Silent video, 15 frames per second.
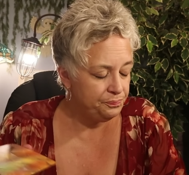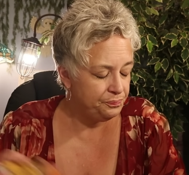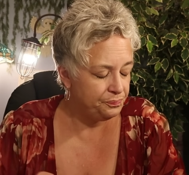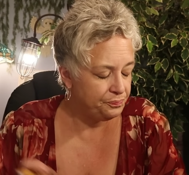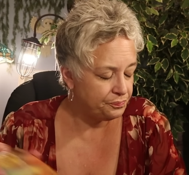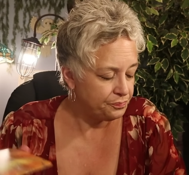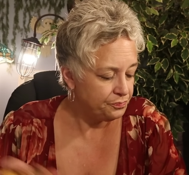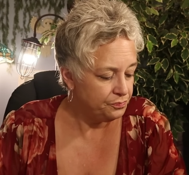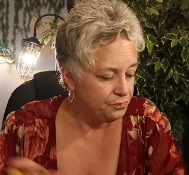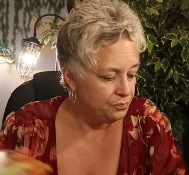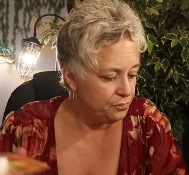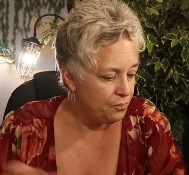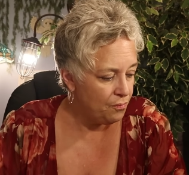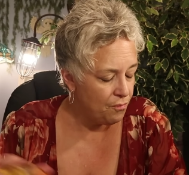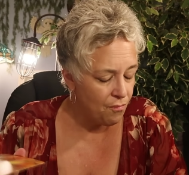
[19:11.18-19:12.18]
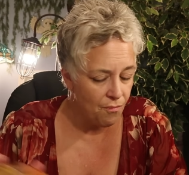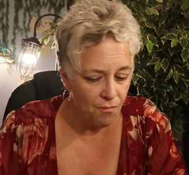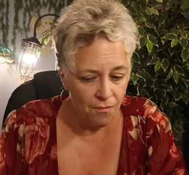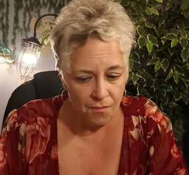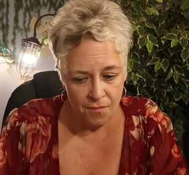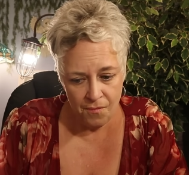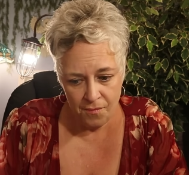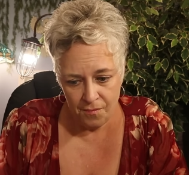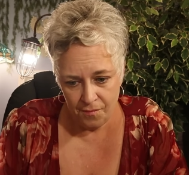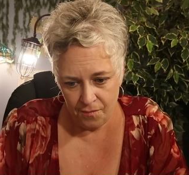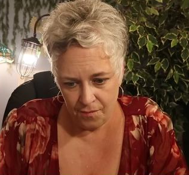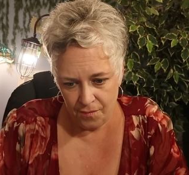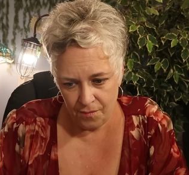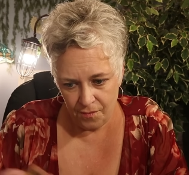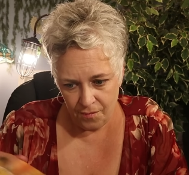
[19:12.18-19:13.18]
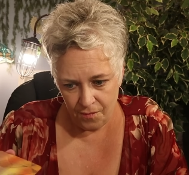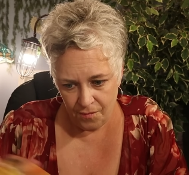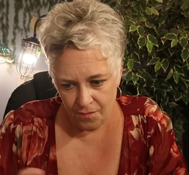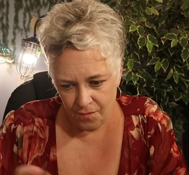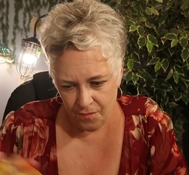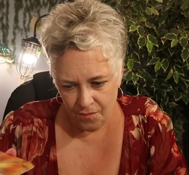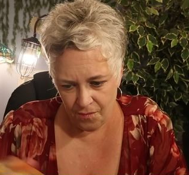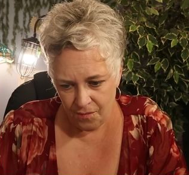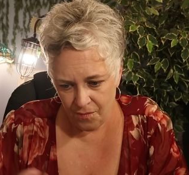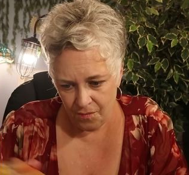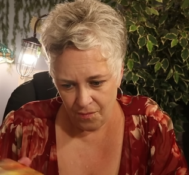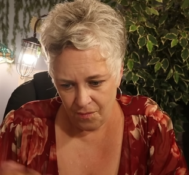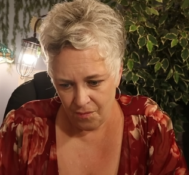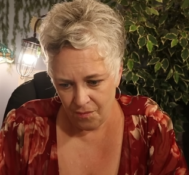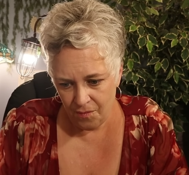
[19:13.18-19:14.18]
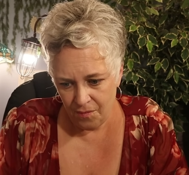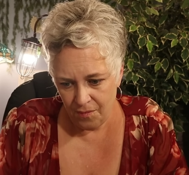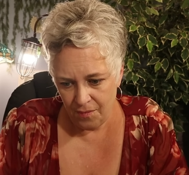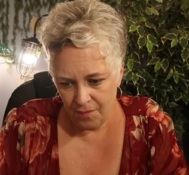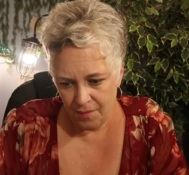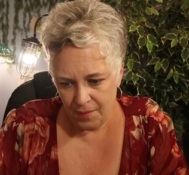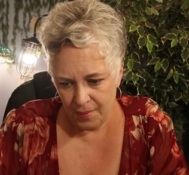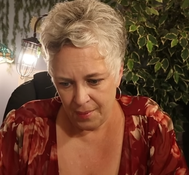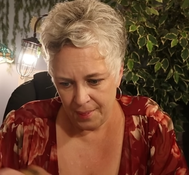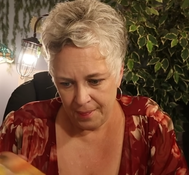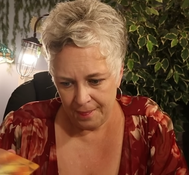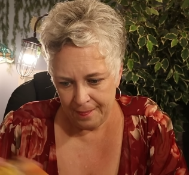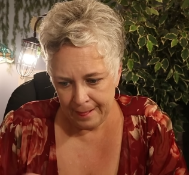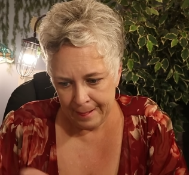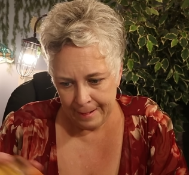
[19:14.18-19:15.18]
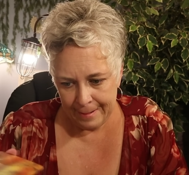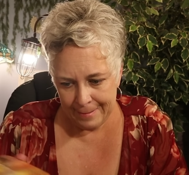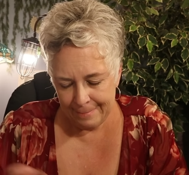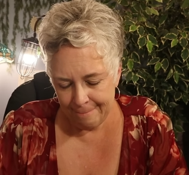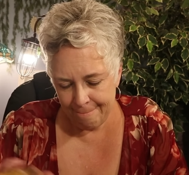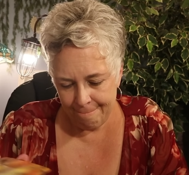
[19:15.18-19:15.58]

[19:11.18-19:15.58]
(no one is talking)